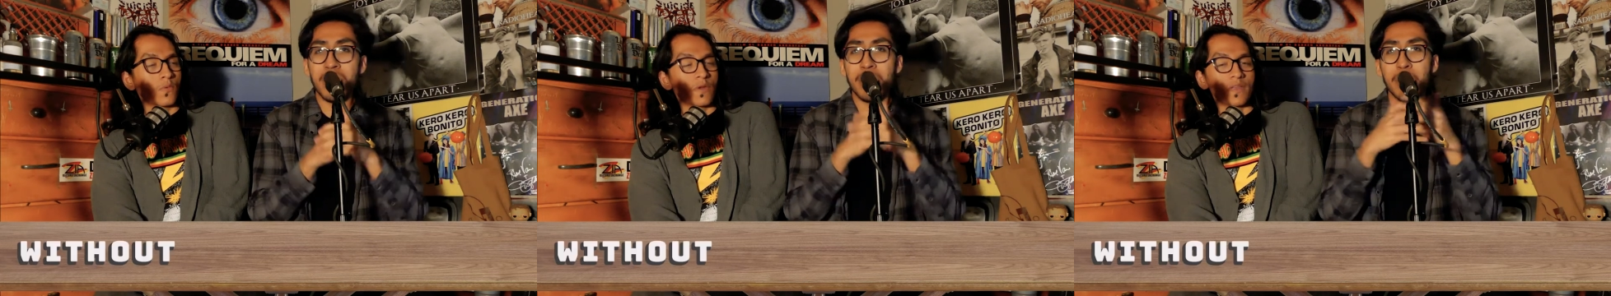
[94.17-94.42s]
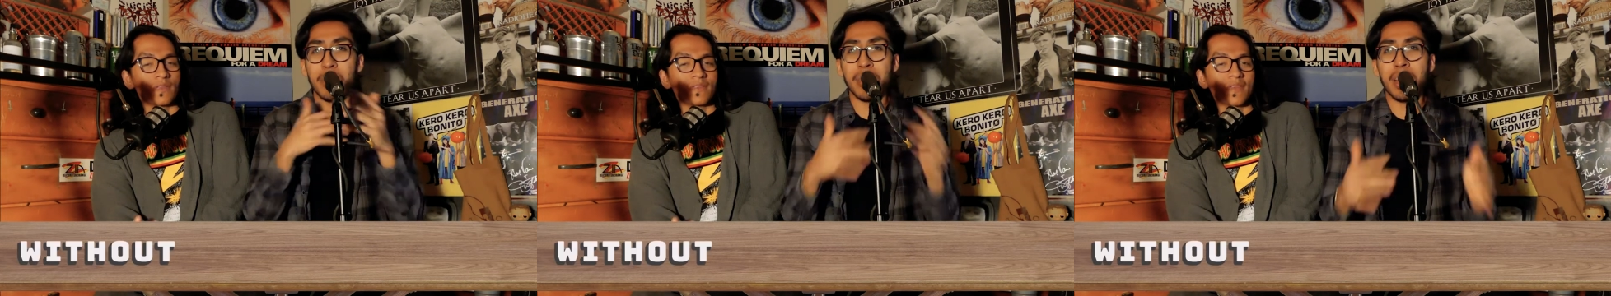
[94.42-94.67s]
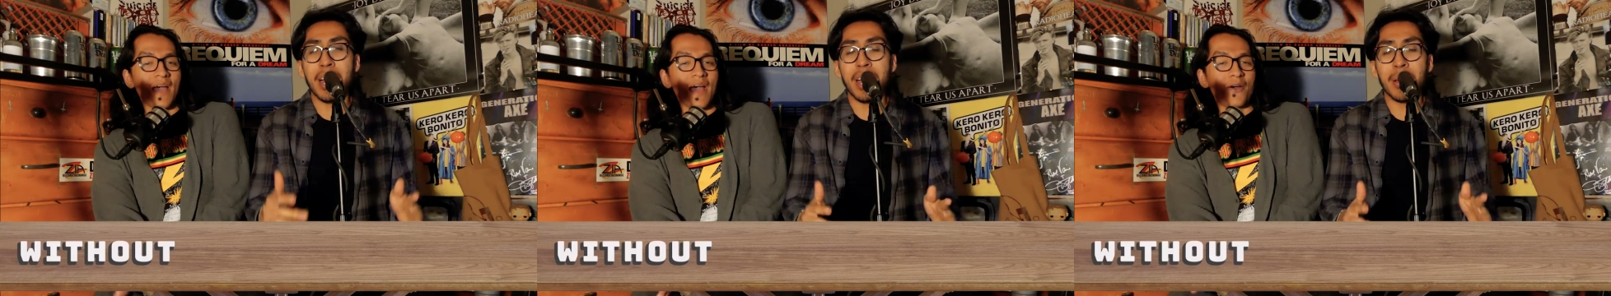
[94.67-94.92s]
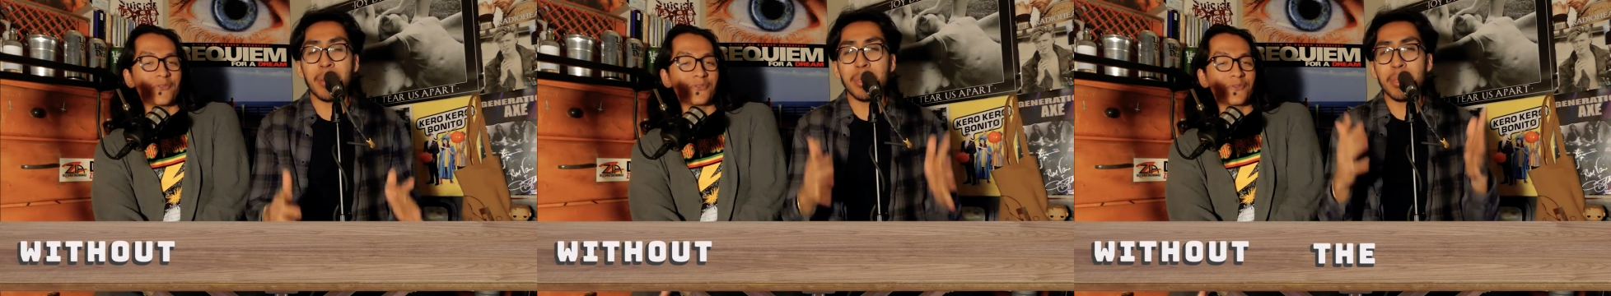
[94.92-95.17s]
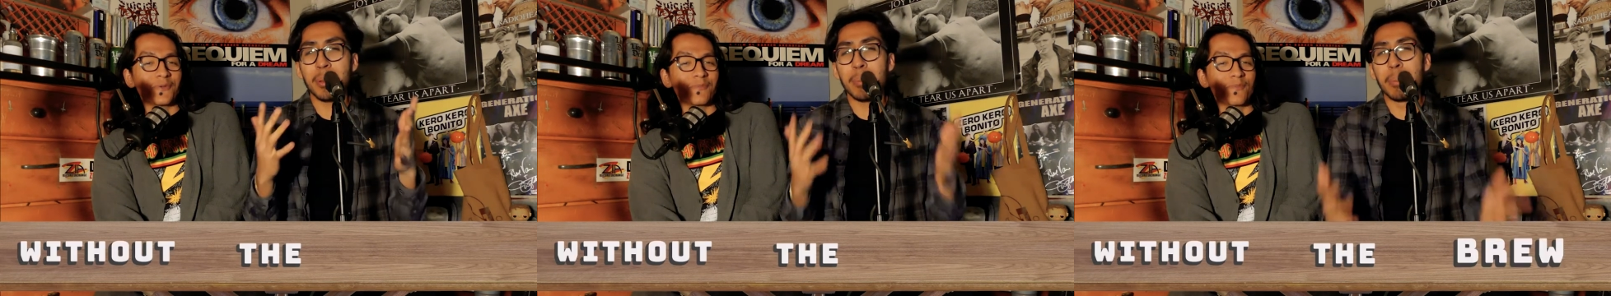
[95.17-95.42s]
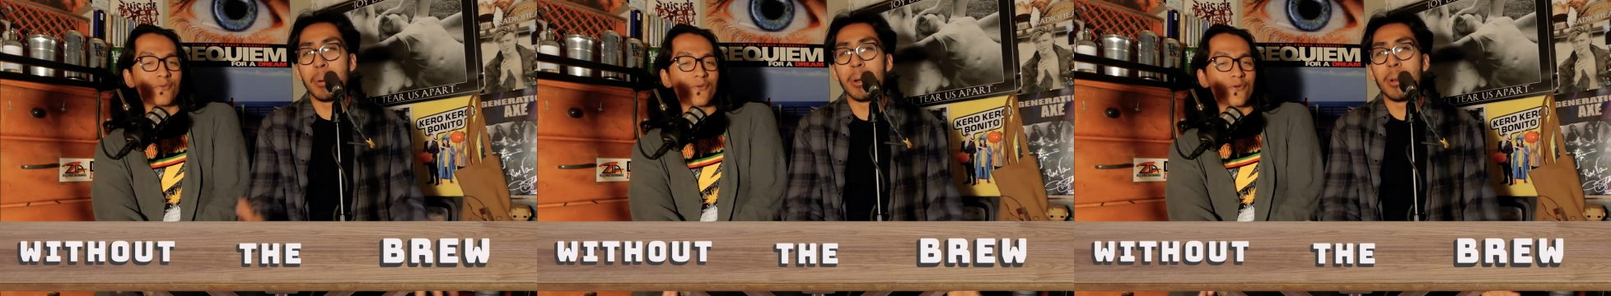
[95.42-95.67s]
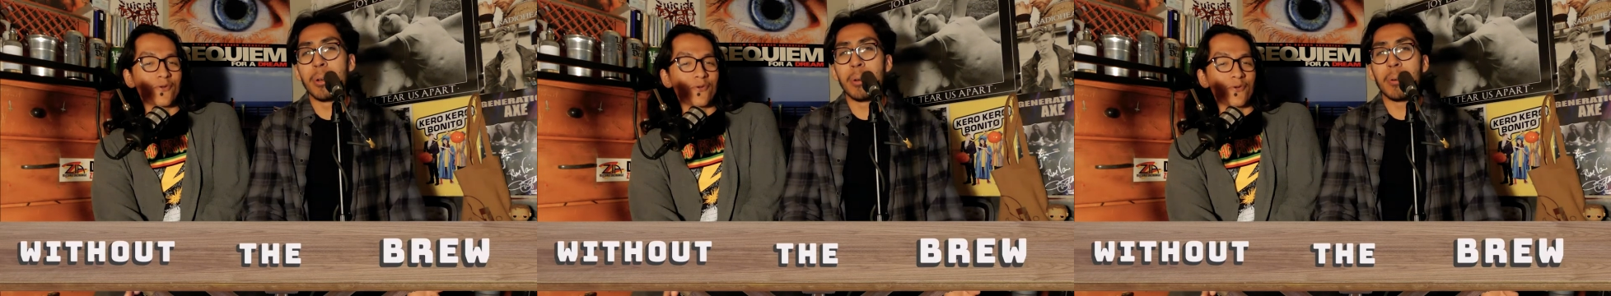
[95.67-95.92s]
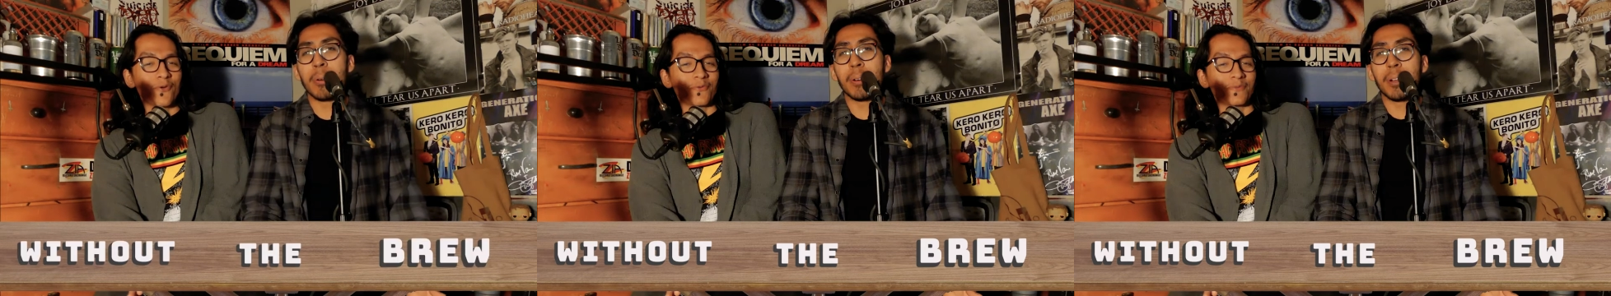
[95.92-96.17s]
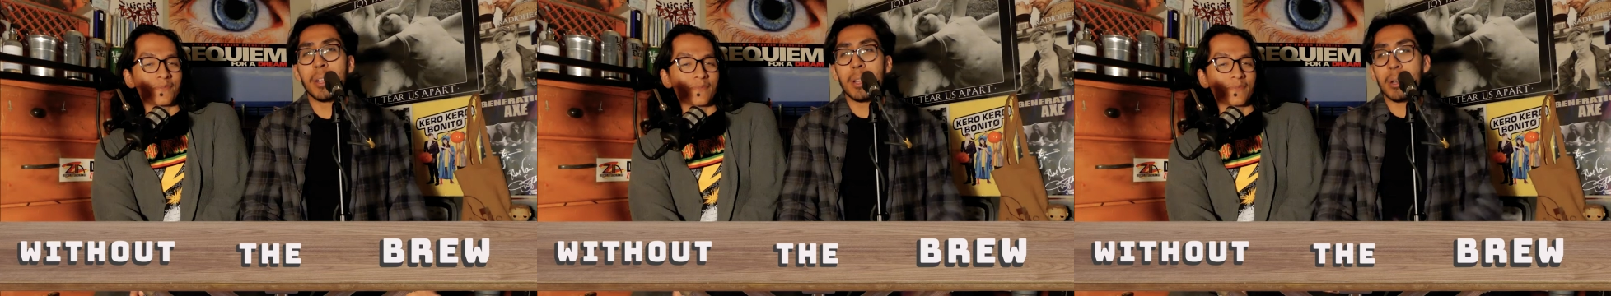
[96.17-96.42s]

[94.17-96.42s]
Speaker 1: without, without the brew. brew.